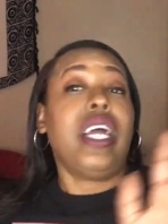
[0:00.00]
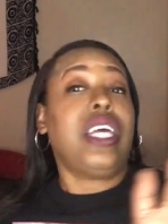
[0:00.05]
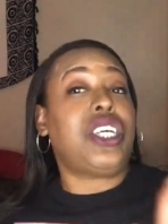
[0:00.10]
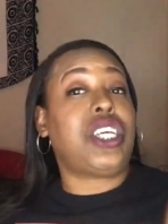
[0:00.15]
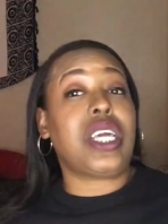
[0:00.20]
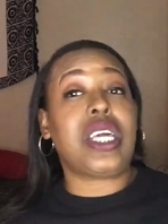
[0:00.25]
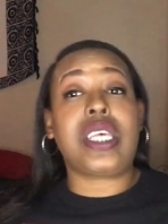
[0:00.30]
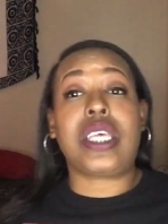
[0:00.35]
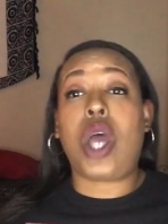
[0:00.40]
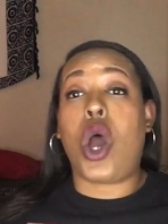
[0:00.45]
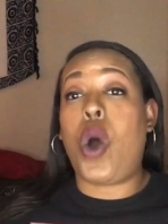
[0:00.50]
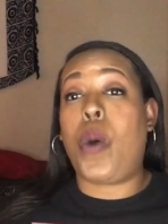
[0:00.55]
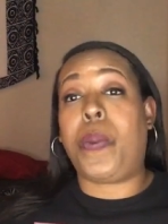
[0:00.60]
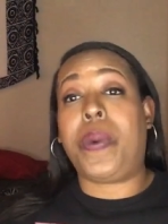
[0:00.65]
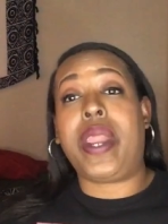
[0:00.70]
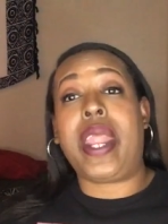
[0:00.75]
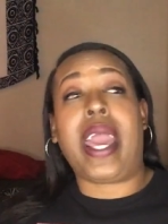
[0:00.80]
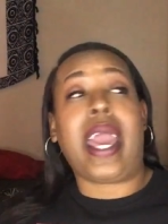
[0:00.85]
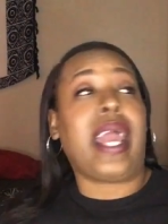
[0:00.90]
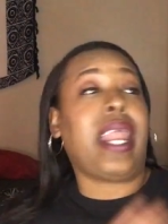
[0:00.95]
She's
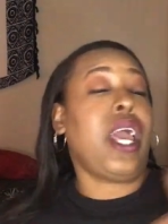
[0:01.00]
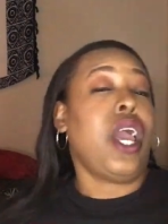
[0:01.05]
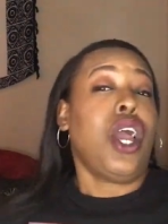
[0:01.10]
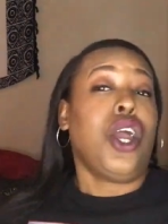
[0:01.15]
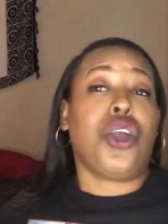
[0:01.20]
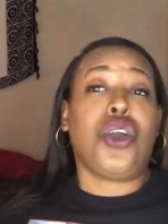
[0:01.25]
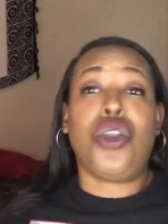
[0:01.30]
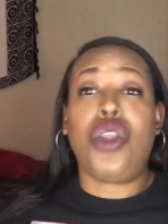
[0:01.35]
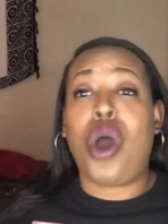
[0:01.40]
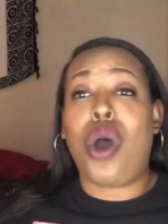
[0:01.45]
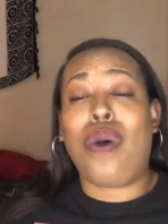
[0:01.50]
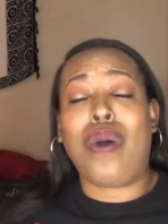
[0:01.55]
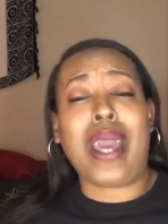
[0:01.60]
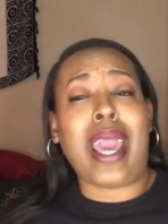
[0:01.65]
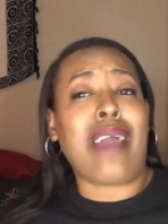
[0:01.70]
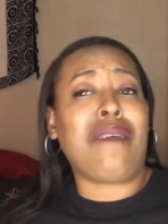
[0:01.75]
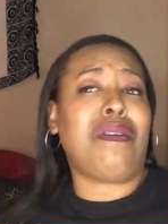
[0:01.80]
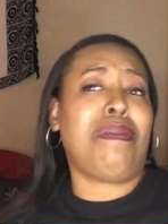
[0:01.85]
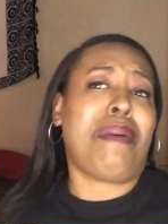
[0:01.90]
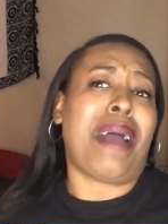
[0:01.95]
hoping that, you know,
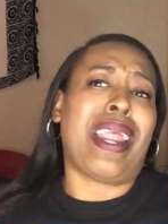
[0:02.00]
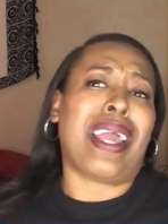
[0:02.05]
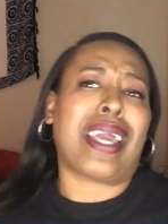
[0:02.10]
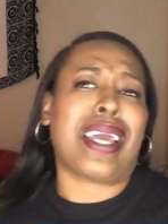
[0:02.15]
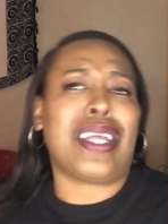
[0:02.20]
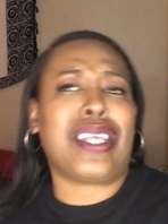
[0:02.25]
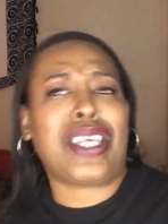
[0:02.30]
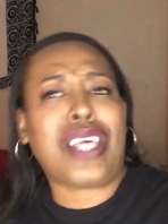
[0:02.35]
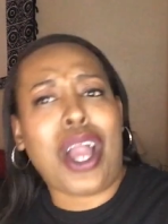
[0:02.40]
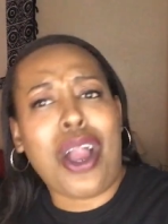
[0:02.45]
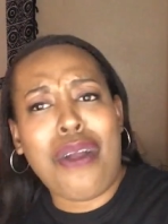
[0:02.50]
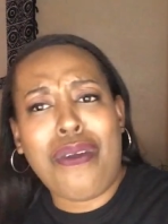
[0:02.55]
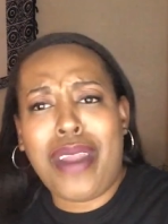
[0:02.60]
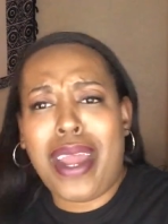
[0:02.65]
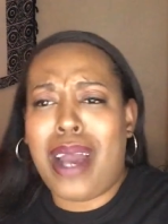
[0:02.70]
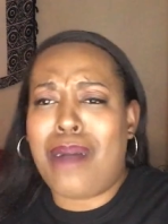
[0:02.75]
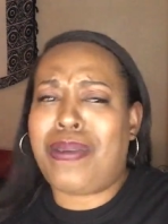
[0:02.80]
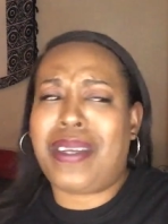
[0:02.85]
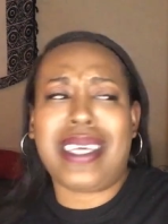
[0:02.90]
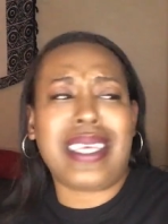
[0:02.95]
everybody can turn
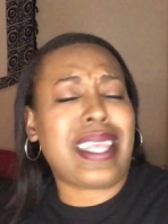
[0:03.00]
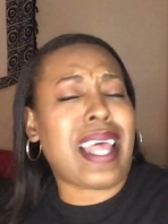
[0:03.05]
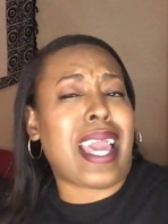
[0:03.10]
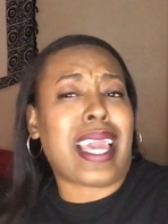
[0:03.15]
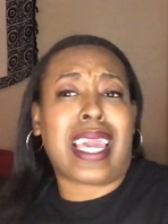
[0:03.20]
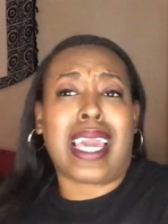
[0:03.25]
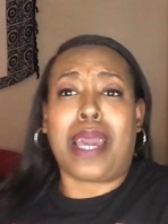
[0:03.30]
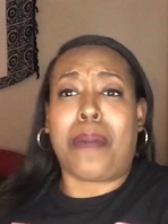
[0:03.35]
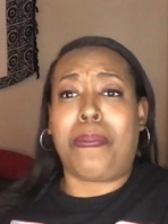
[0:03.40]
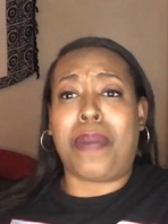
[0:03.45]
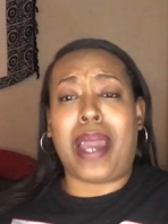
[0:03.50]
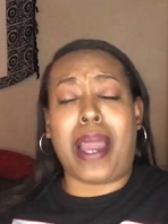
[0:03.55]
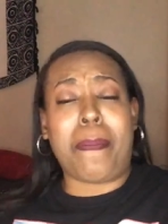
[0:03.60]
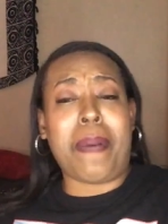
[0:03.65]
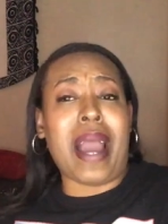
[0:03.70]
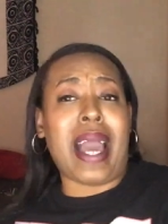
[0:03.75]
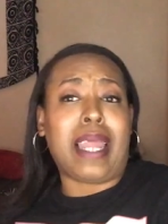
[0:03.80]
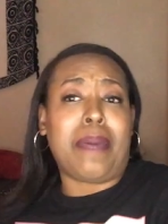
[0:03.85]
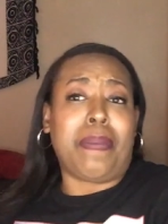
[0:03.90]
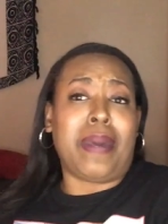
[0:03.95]
up. She's like, it could be,
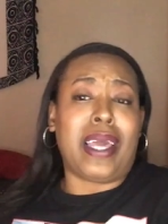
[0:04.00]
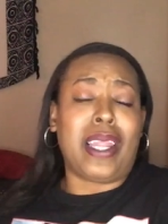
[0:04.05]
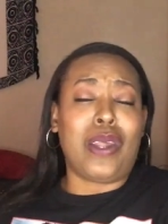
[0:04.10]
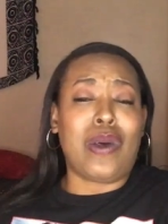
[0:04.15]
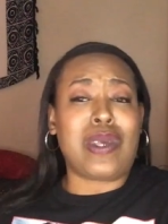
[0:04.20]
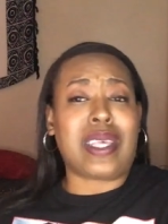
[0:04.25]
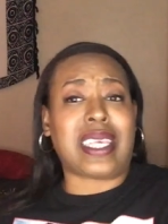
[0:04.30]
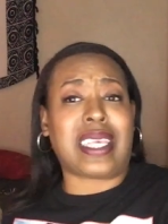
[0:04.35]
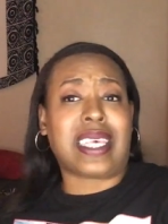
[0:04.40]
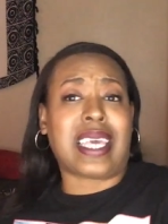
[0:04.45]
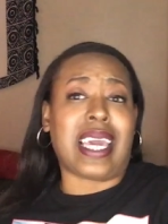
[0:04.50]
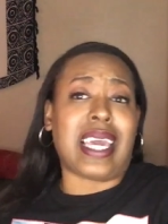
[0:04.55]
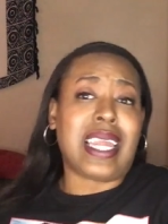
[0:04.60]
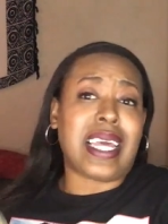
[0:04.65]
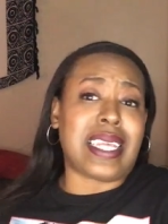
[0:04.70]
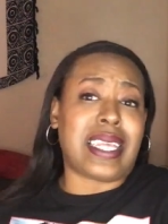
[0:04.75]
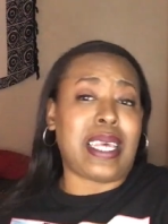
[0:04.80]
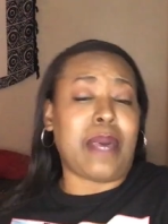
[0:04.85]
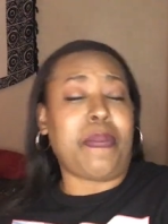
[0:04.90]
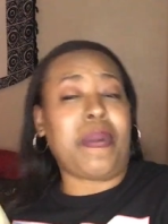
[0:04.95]
probably be a little skinny
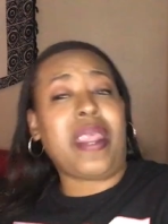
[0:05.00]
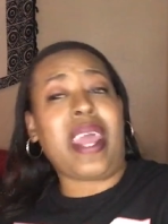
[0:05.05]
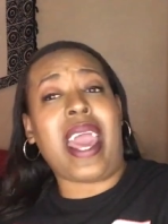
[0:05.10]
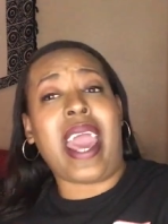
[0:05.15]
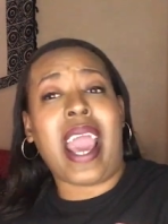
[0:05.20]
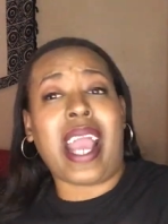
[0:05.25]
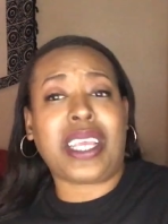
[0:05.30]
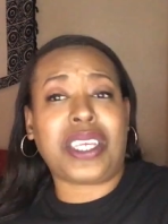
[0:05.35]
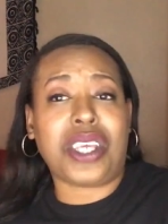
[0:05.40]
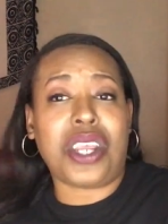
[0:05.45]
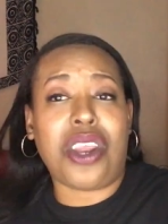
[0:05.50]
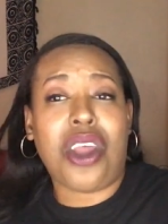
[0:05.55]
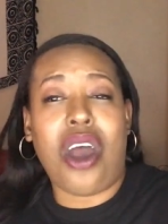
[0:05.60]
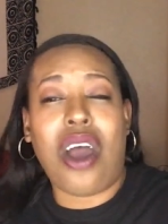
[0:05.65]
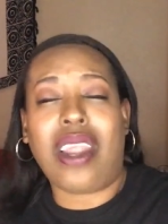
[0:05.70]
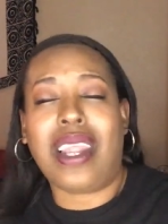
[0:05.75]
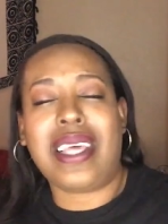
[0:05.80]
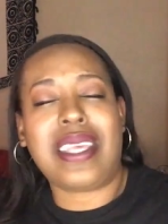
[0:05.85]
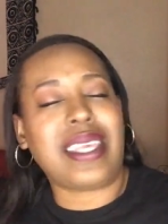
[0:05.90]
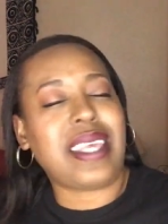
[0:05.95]
dipping action and
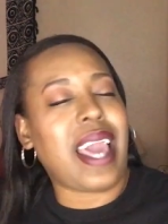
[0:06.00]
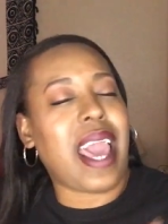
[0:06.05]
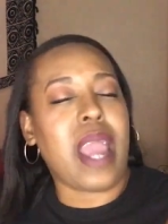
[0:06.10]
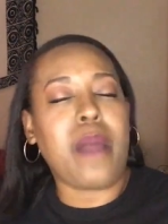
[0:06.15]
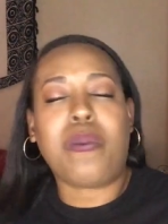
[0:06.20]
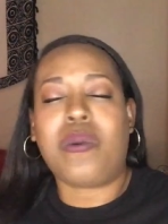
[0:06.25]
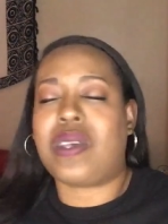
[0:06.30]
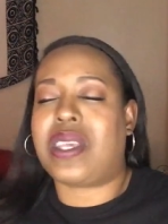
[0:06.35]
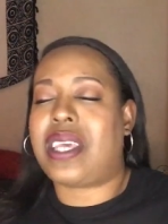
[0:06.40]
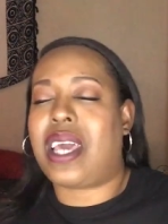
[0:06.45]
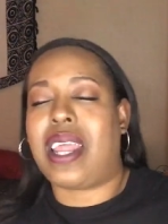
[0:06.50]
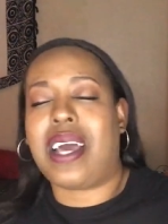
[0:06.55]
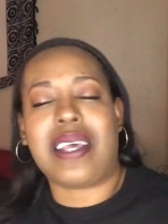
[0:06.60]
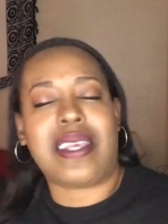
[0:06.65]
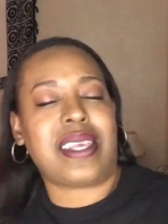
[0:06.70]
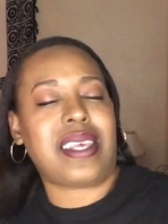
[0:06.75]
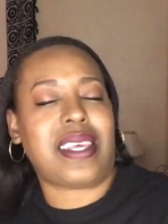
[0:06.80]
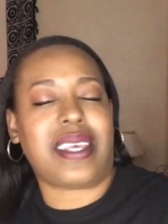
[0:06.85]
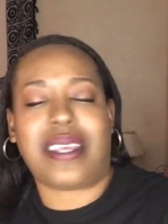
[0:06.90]
all this. Apryl said her...